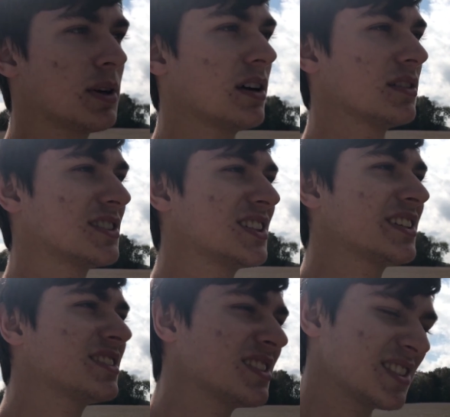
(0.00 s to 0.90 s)
about
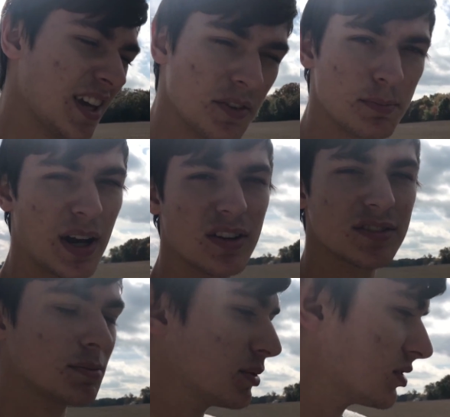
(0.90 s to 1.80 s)
6 to 7
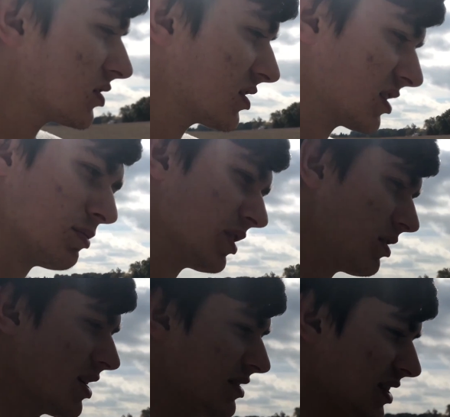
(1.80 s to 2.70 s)
pounds of boost,
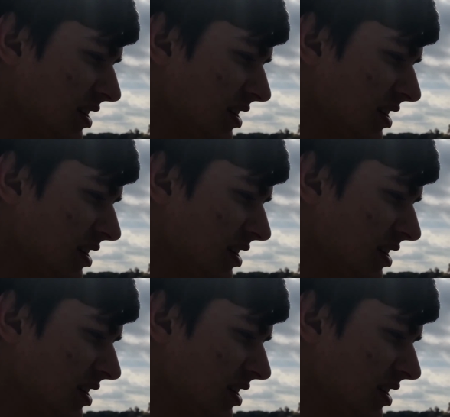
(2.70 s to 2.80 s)
somewhere around